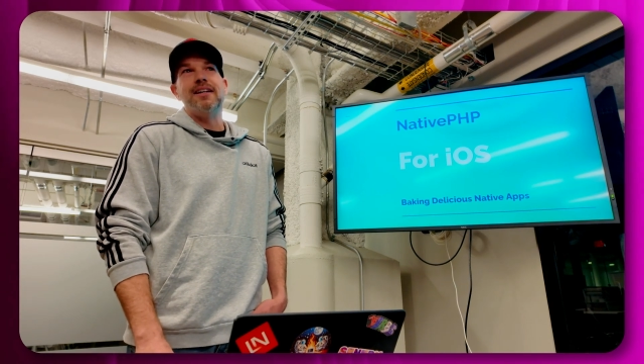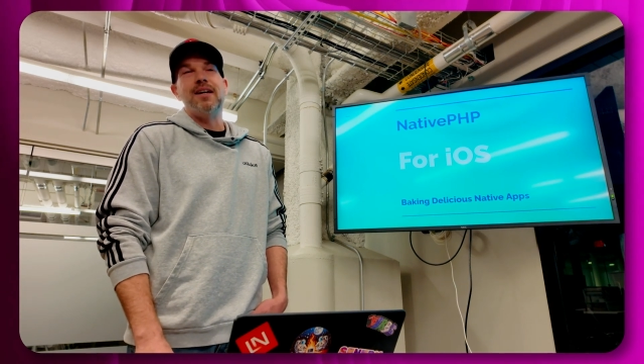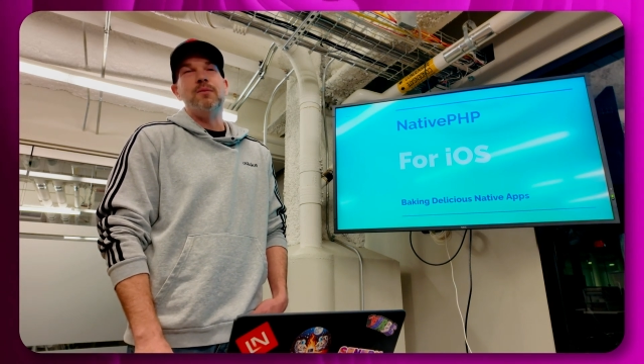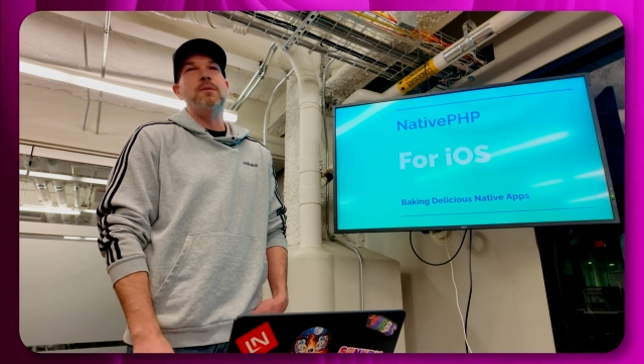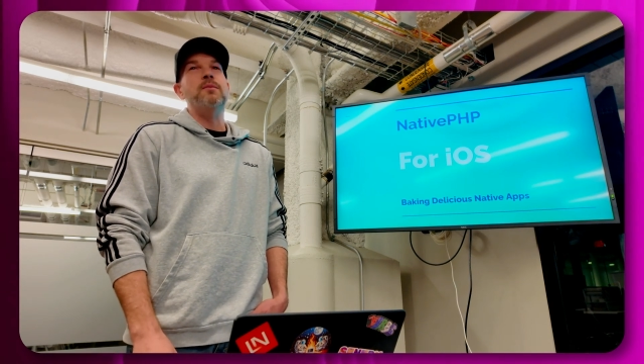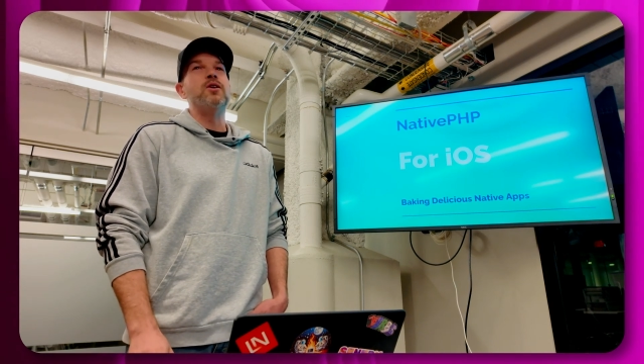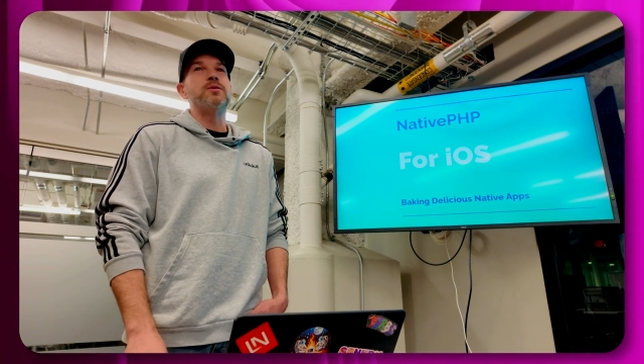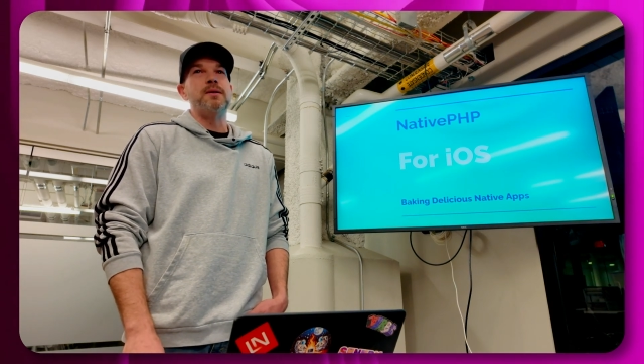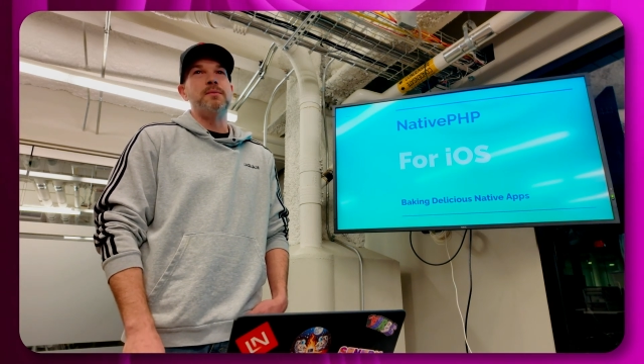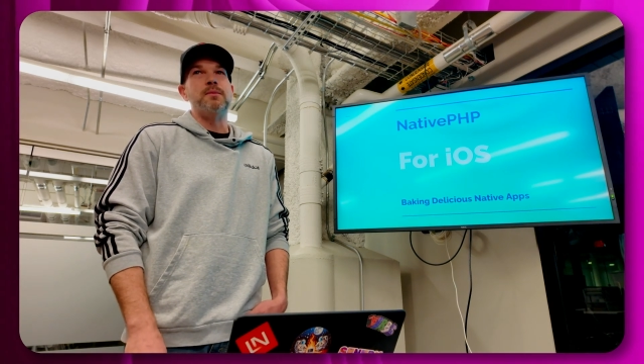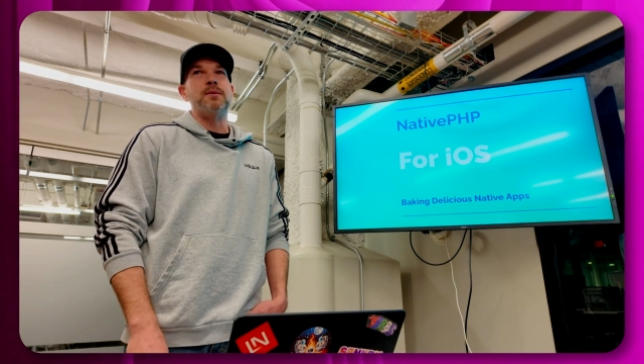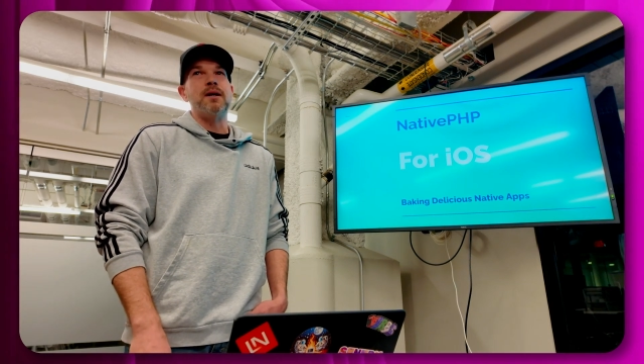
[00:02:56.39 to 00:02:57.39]
and what most
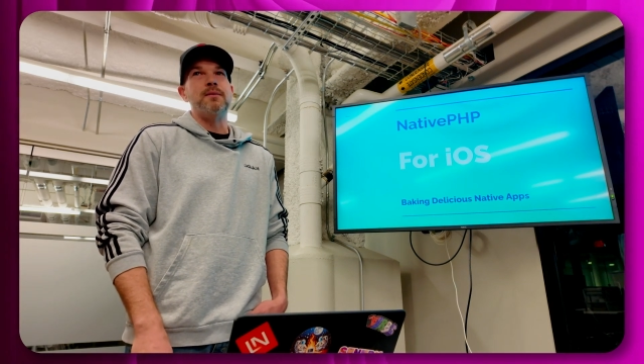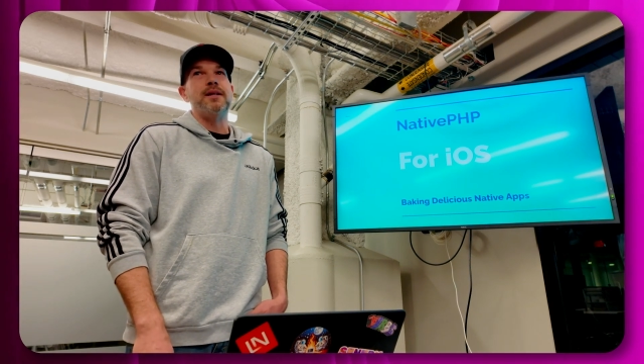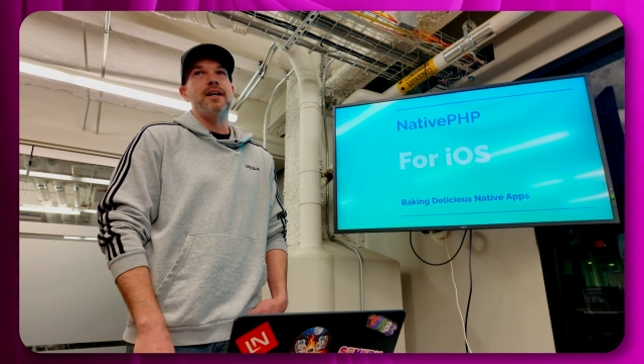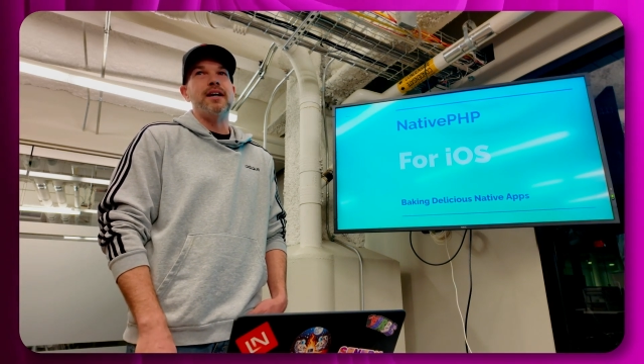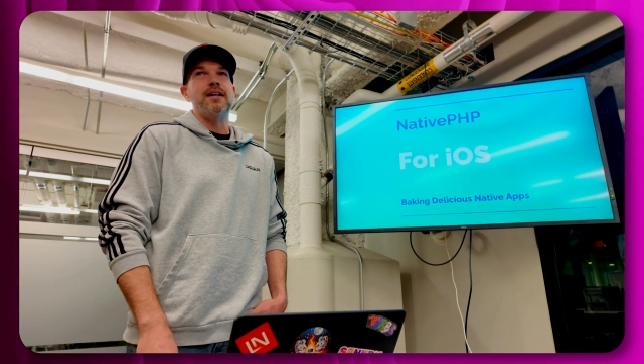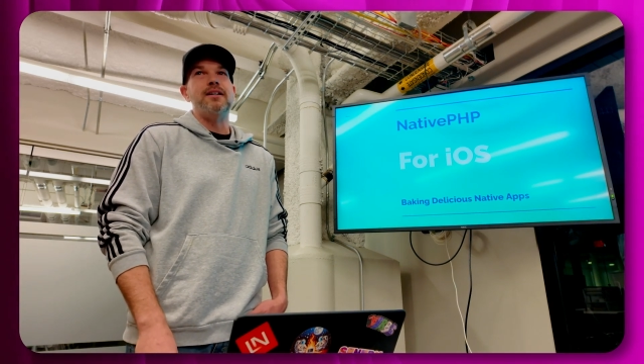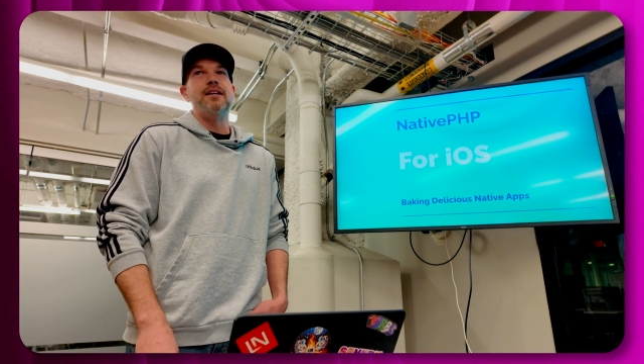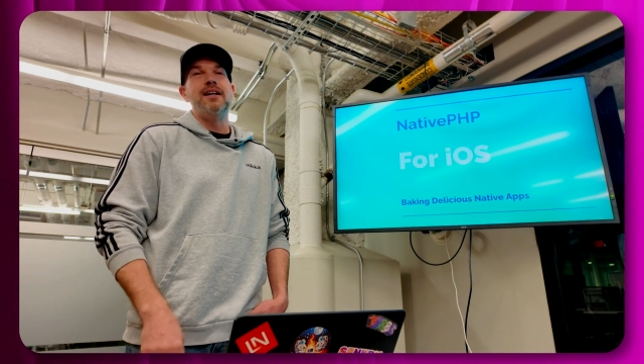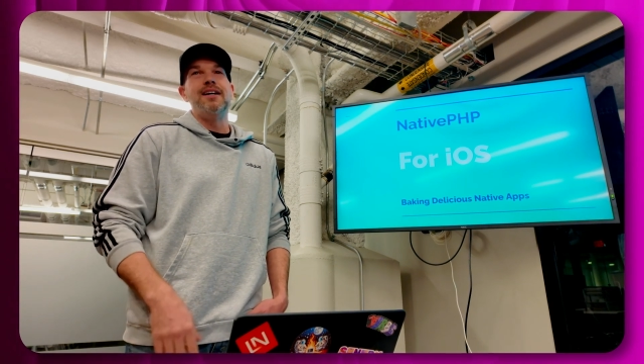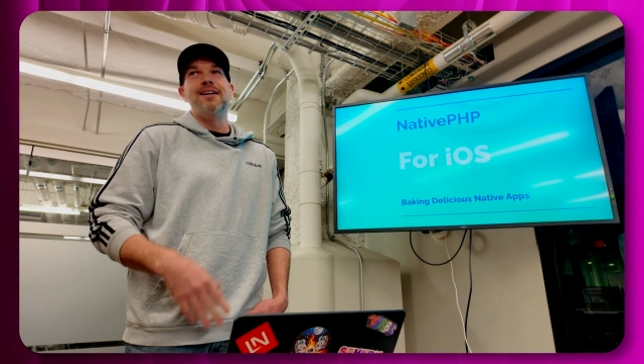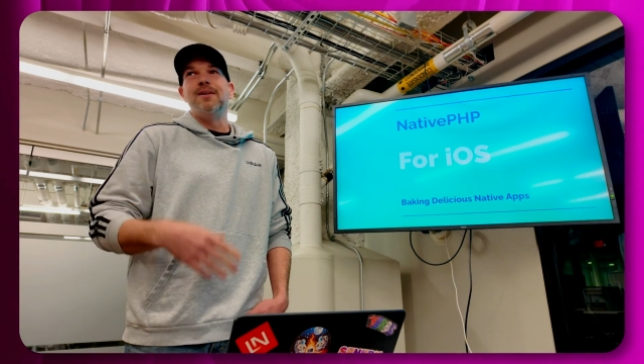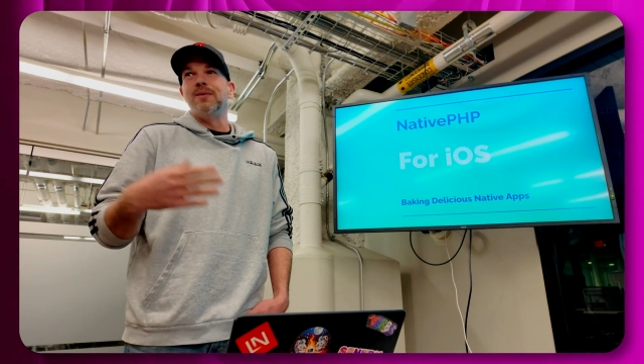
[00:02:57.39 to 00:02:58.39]
people probably had,
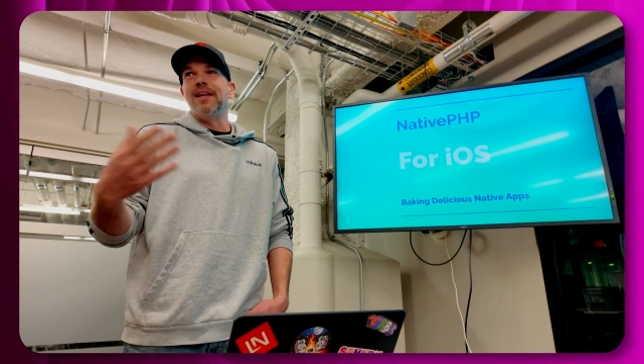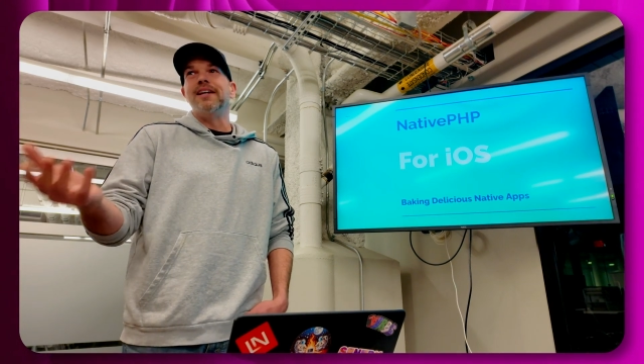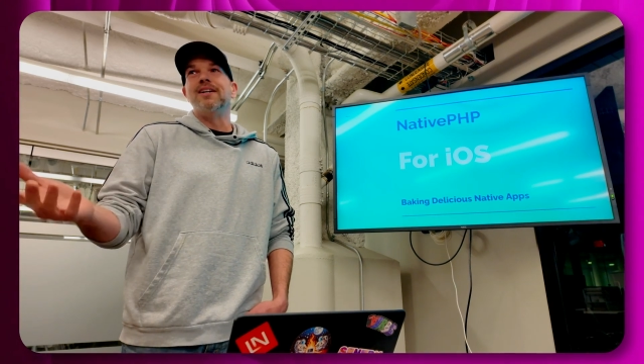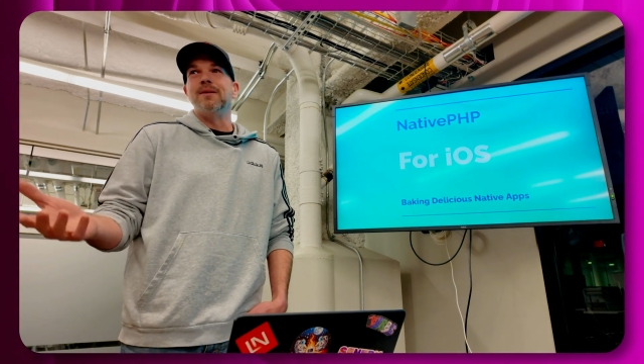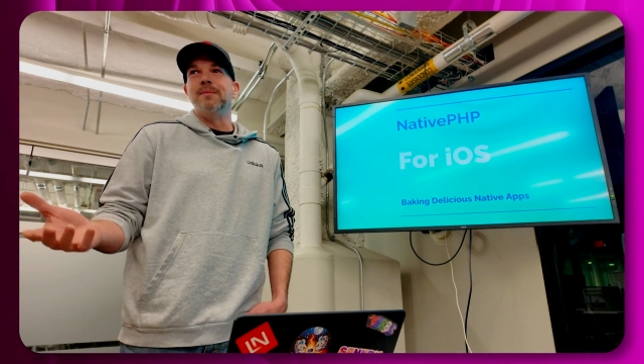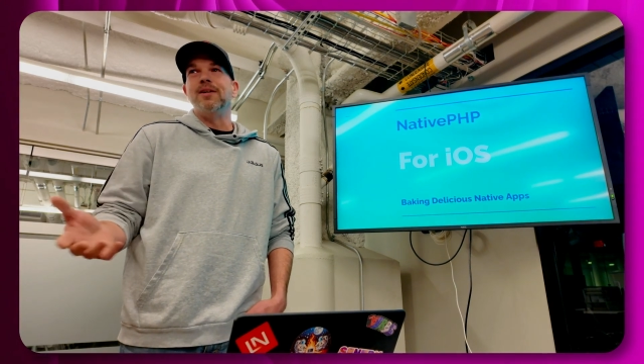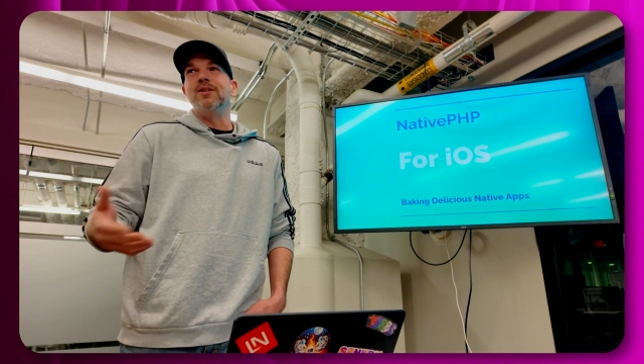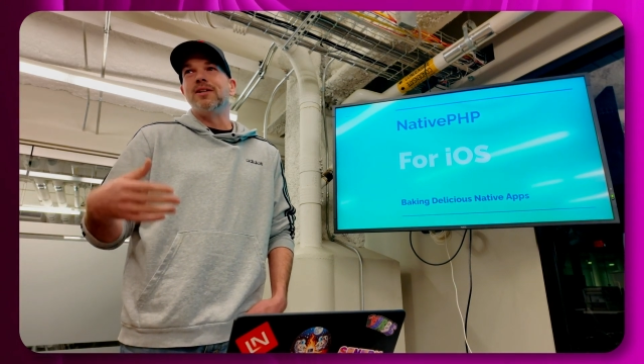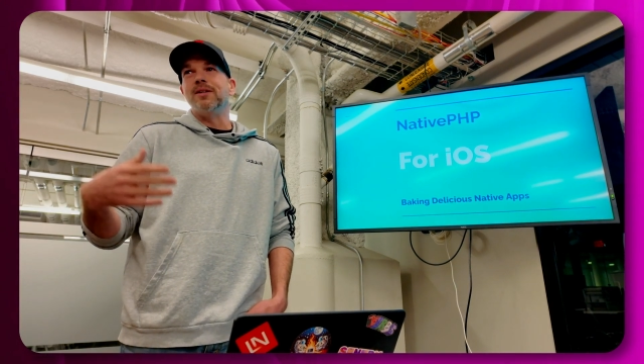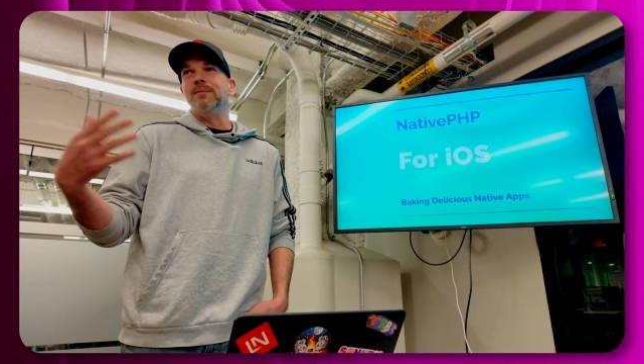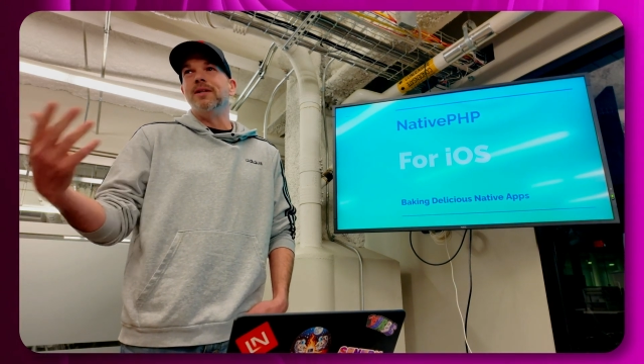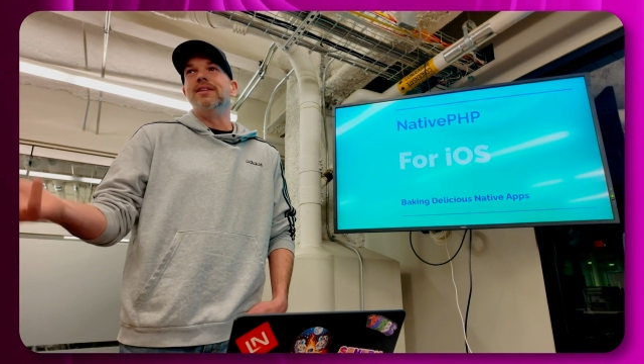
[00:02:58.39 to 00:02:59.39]
when they hear about you
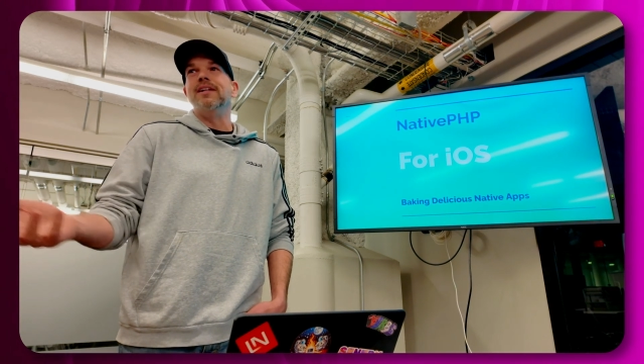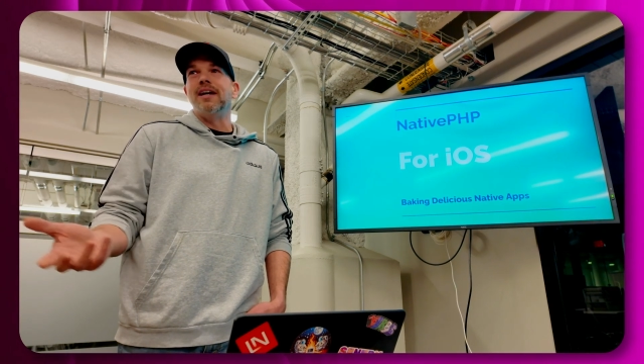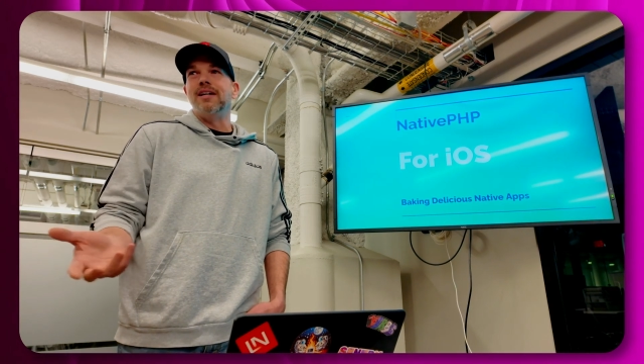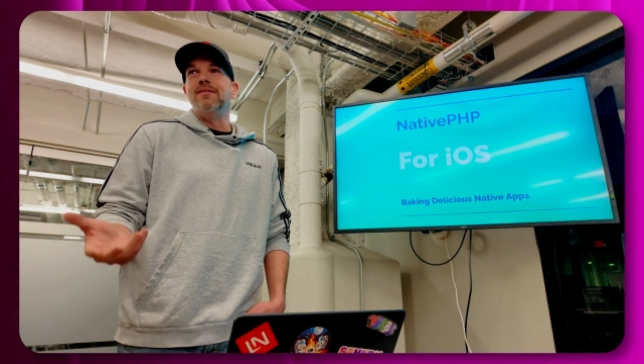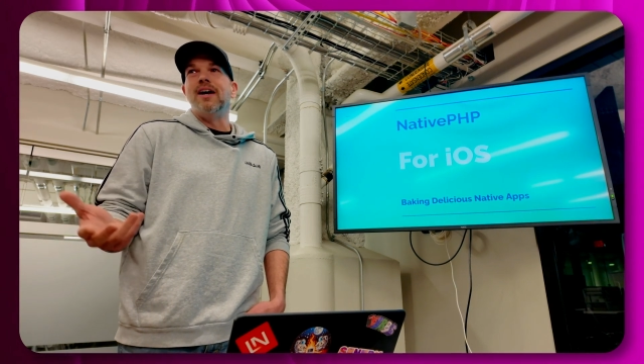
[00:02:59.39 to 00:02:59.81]
can build native